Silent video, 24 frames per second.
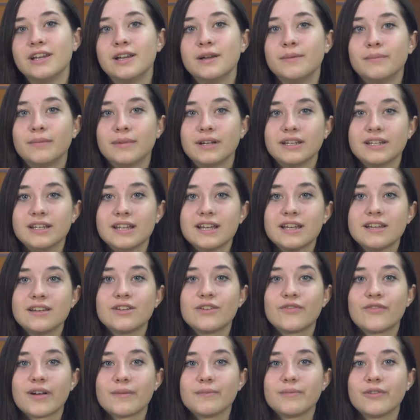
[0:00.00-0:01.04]
Monday,
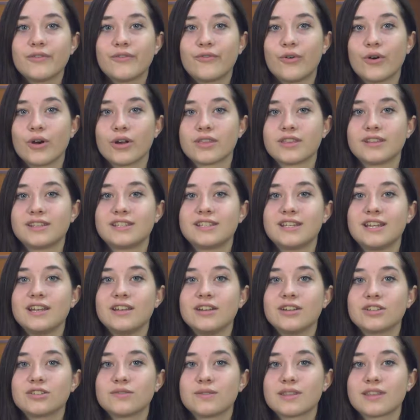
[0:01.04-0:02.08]
November 4th,
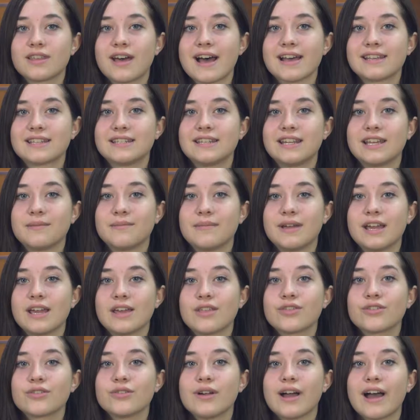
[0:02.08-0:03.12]
seniors with last name A
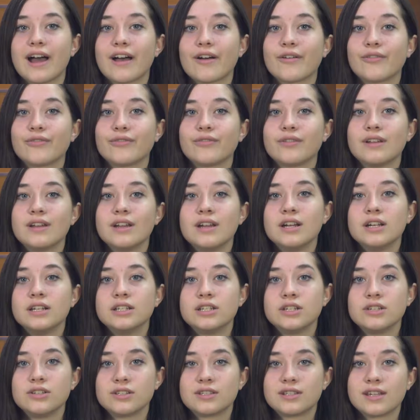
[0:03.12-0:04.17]
through F.
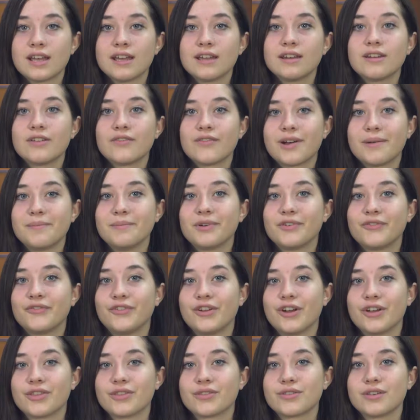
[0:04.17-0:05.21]
Tuesday, November
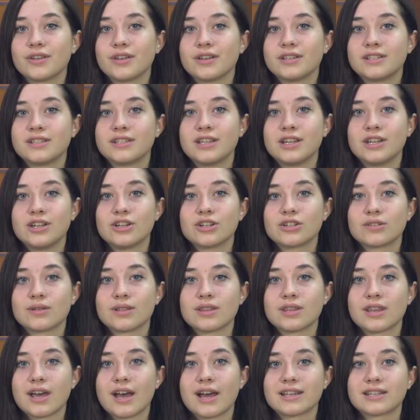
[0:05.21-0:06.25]
5th, seniors
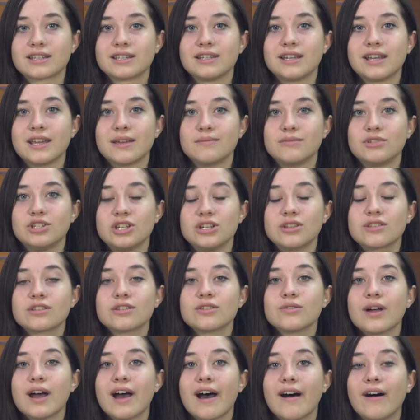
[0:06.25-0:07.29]
with last name G
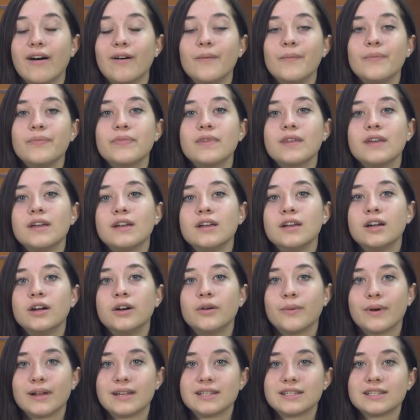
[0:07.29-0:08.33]
through L.
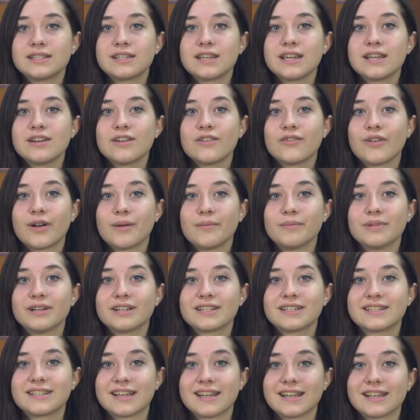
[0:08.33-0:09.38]
Wednesday, November
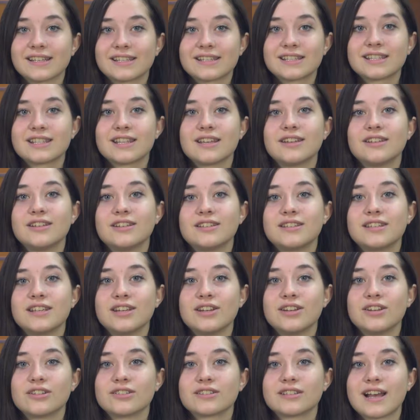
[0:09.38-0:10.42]
6th,
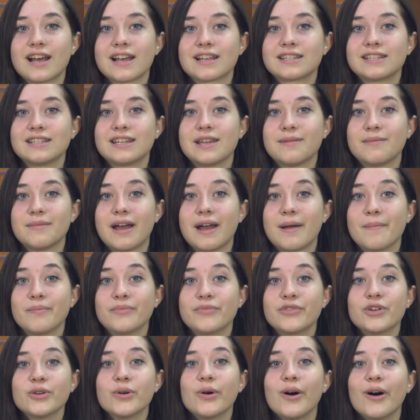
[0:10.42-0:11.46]
seniors last name M
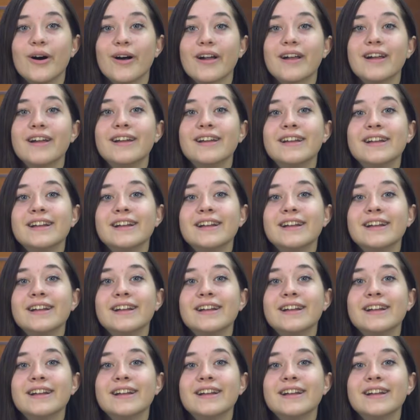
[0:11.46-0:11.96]
through R.